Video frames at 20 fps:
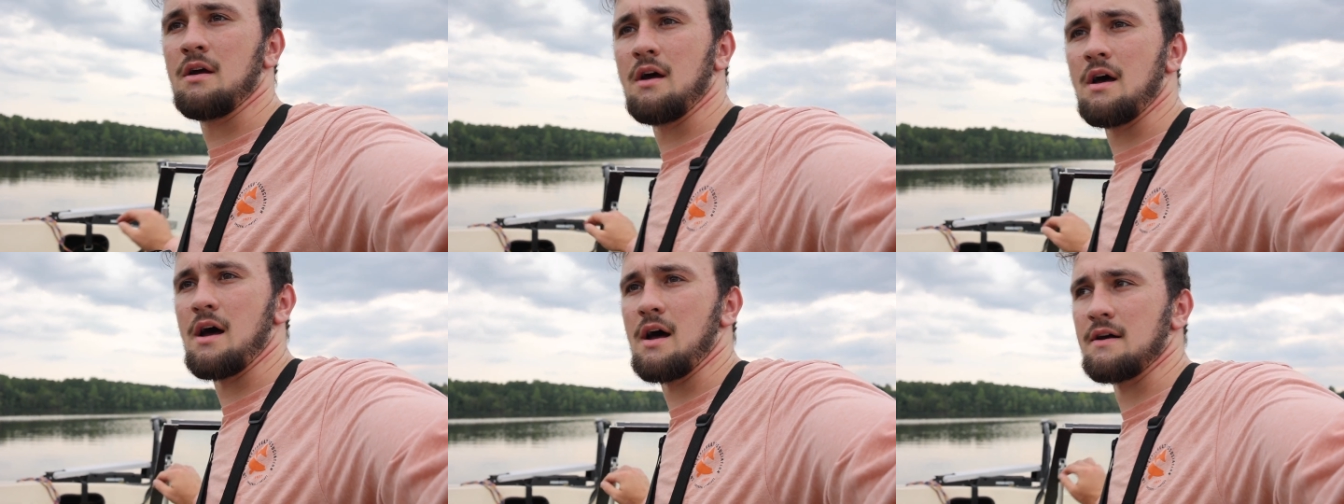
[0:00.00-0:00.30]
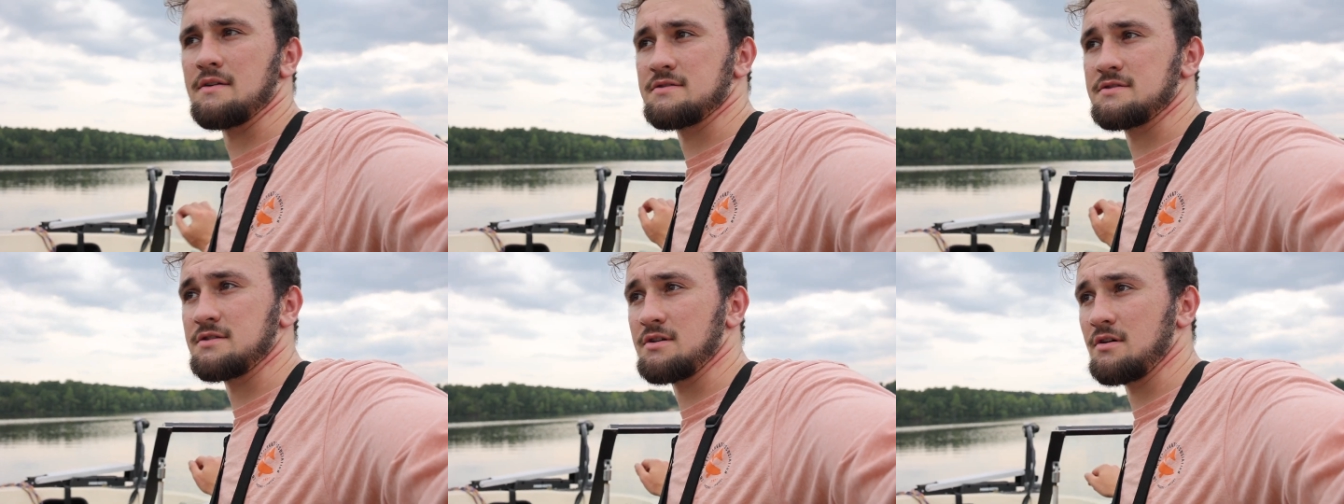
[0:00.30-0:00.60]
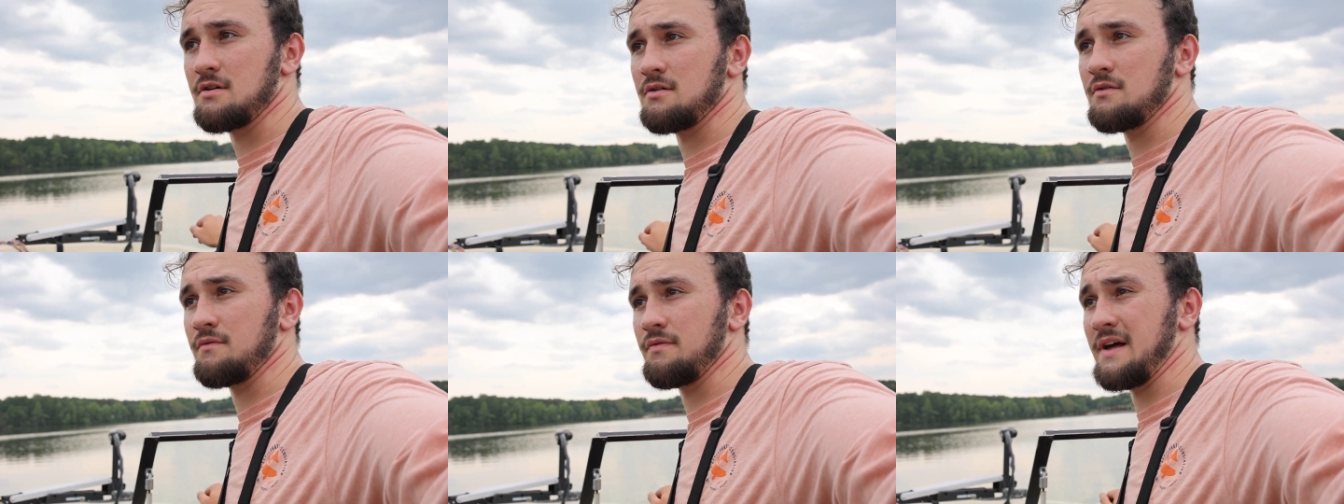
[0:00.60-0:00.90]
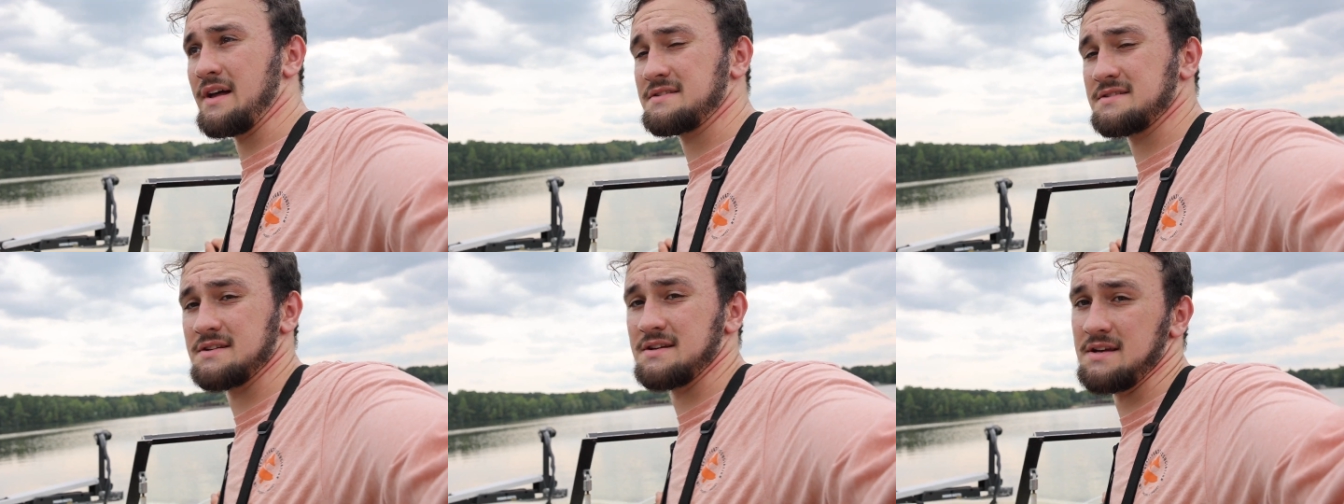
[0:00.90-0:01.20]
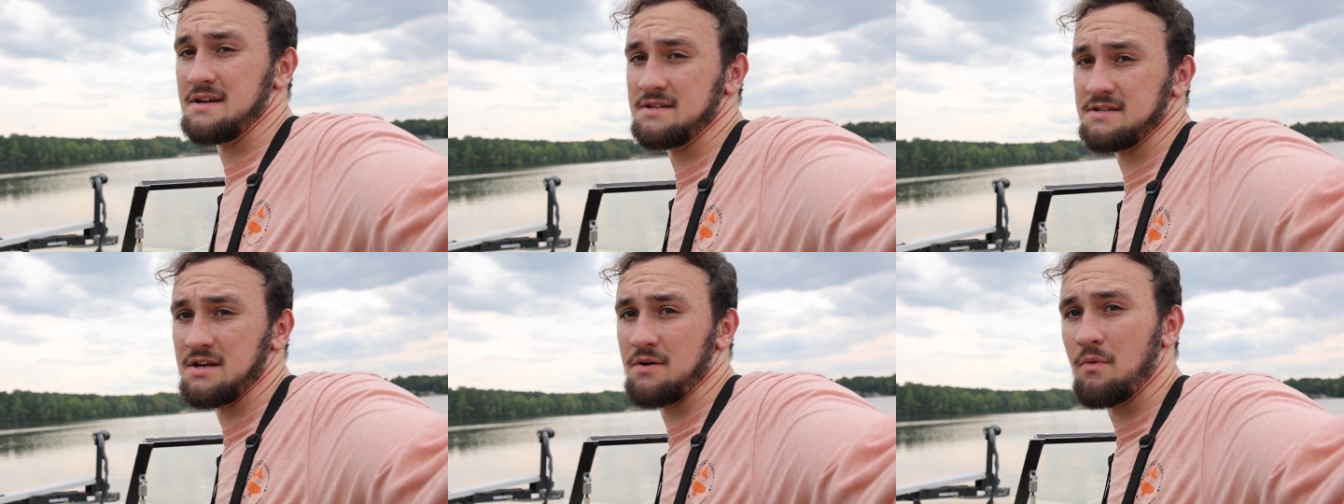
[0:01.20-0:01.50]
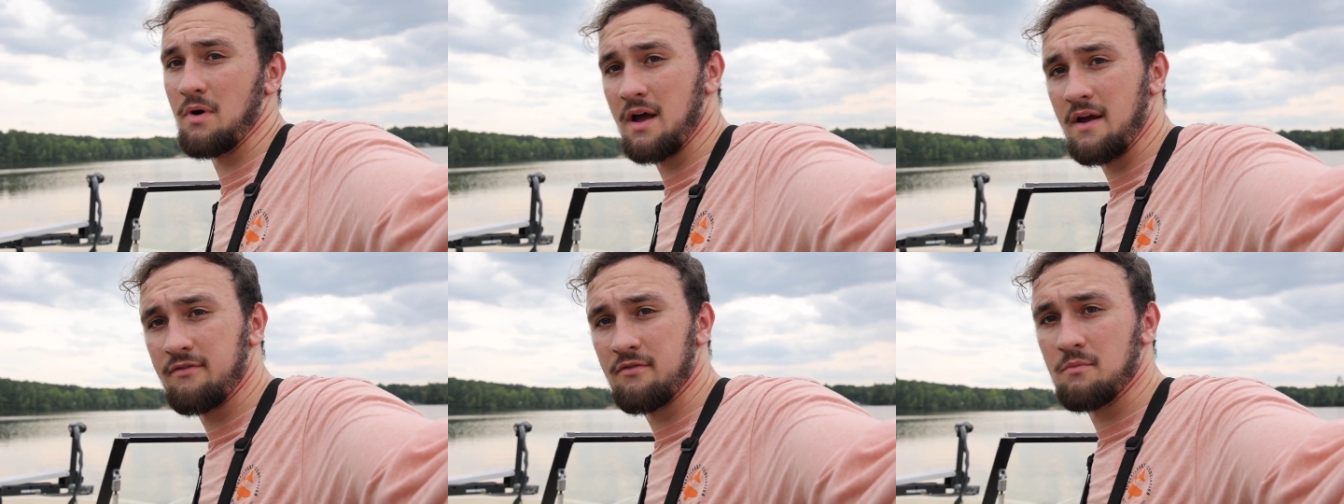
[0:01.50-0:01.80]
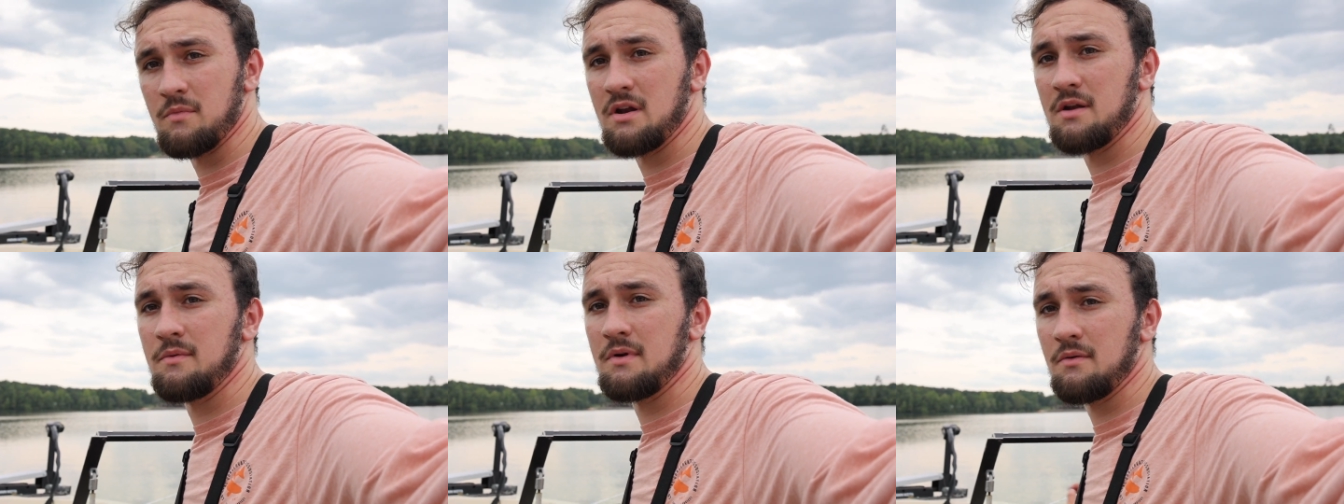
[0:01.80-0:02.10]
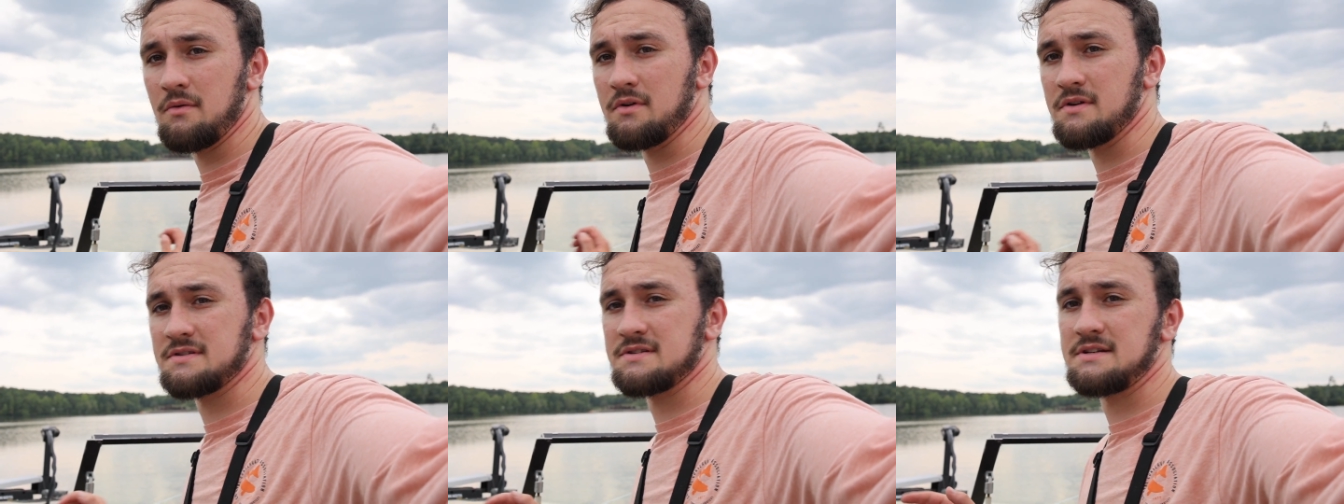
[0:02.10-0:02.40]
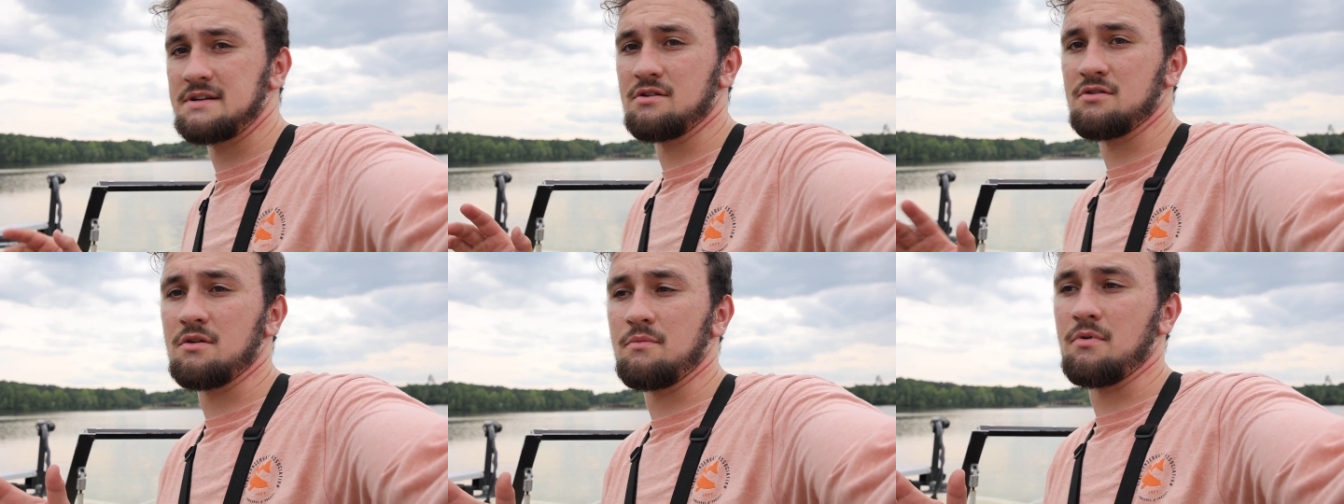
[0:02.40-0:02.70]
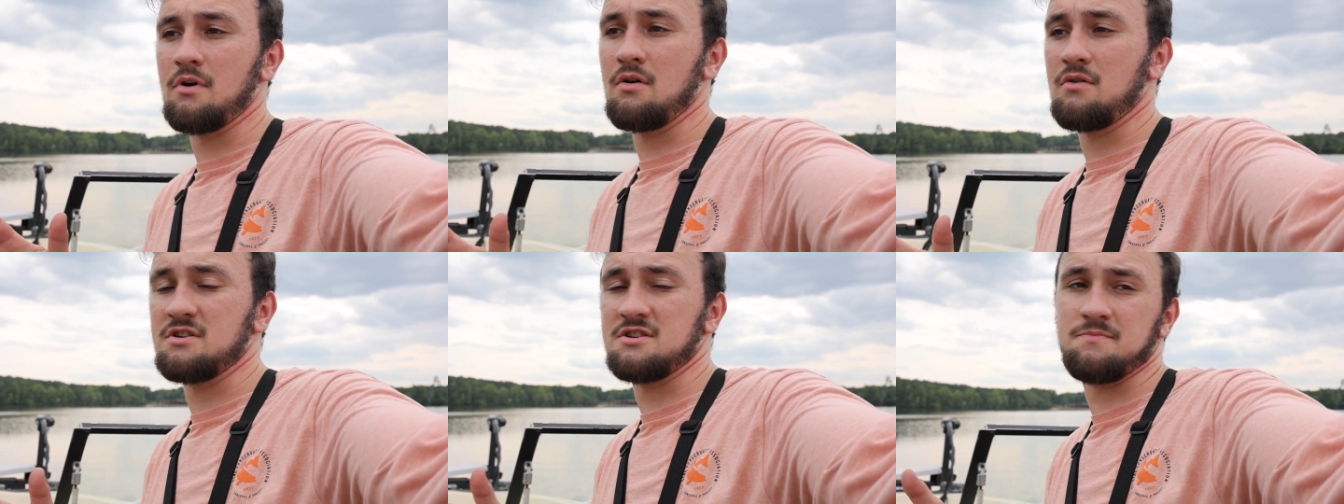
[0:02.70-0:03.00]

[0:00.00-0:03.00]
Uh, so that's an easy way for me to be able to steer the boat,